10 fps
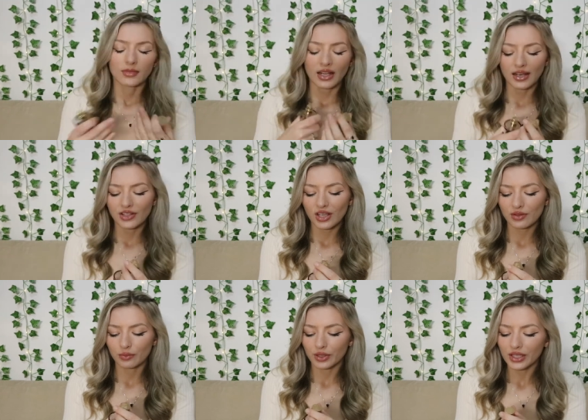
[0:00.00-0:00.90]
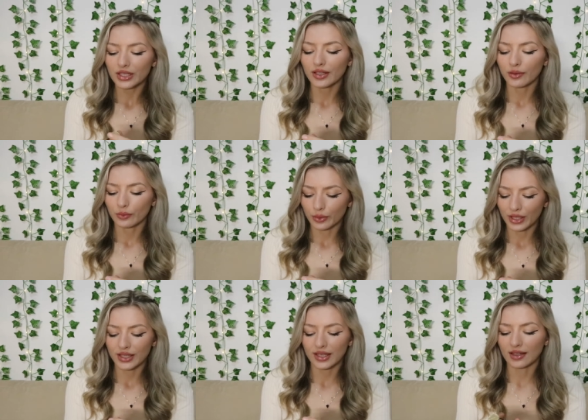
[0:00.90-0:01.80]
And I just really,
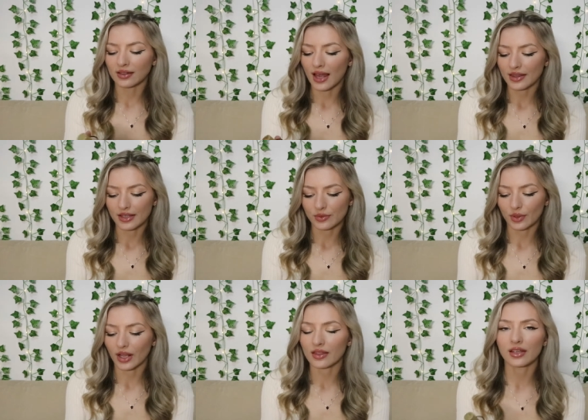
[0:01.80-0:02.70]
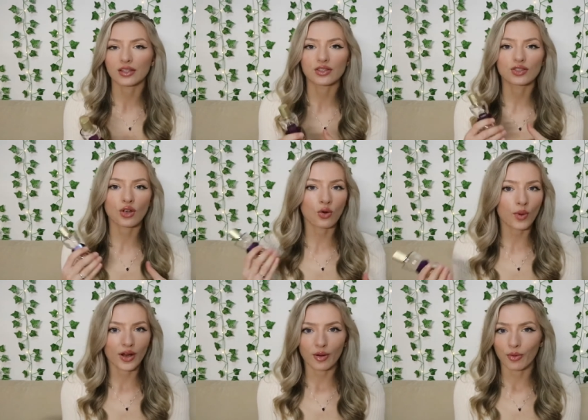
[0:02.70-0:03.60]
really like this one. I think it's so
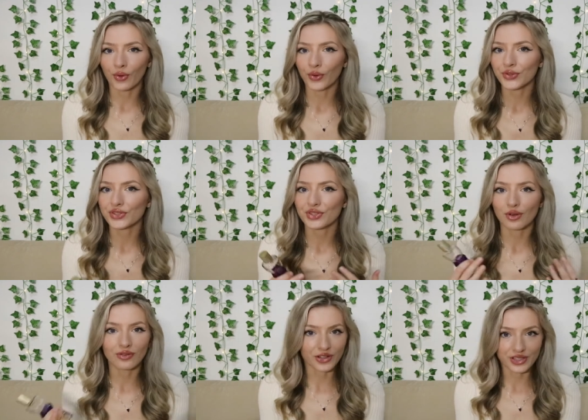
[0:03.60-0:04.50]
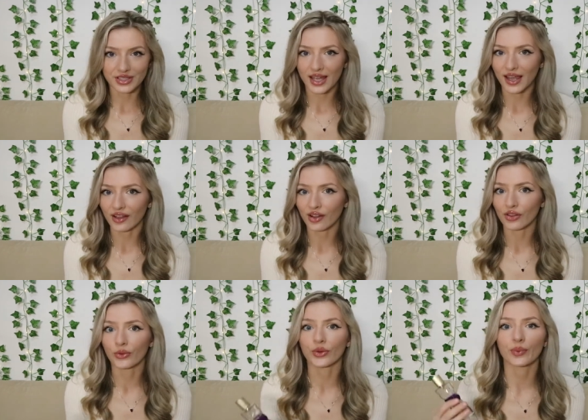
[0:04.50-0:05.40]
wearable, so
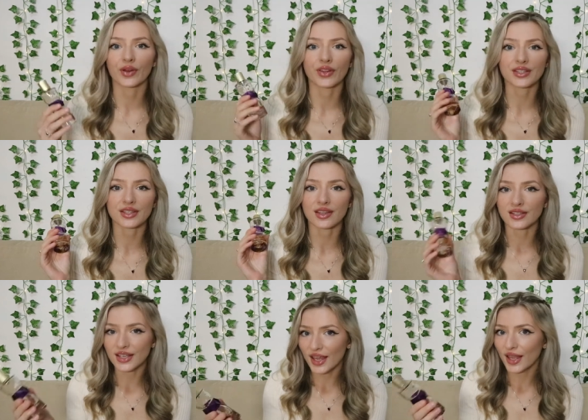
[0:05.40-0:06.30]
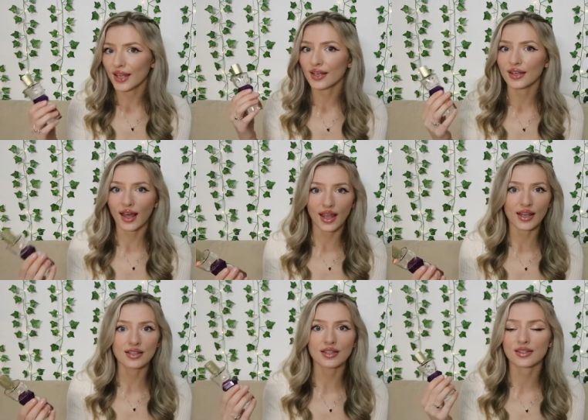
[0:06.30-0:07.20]
versatile. You can wear this in the day,
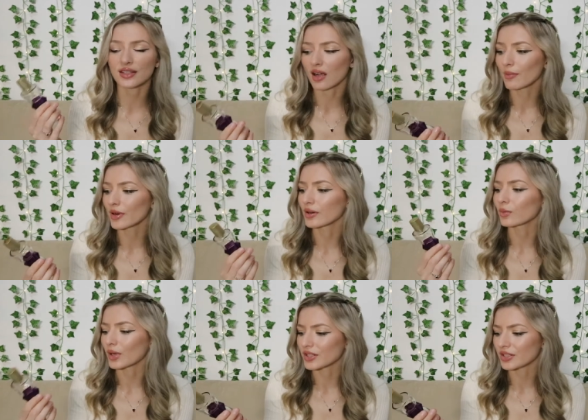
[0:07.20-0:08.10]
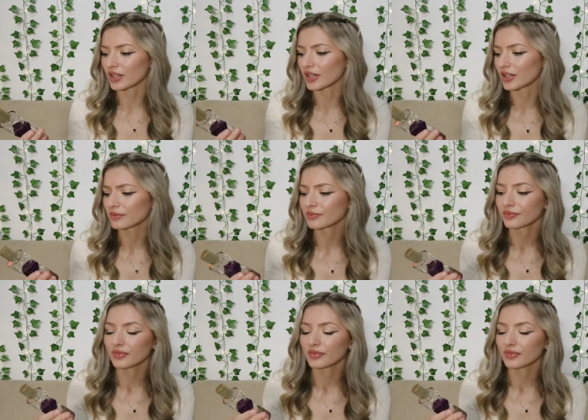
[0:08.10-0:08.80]
night, summer, winter.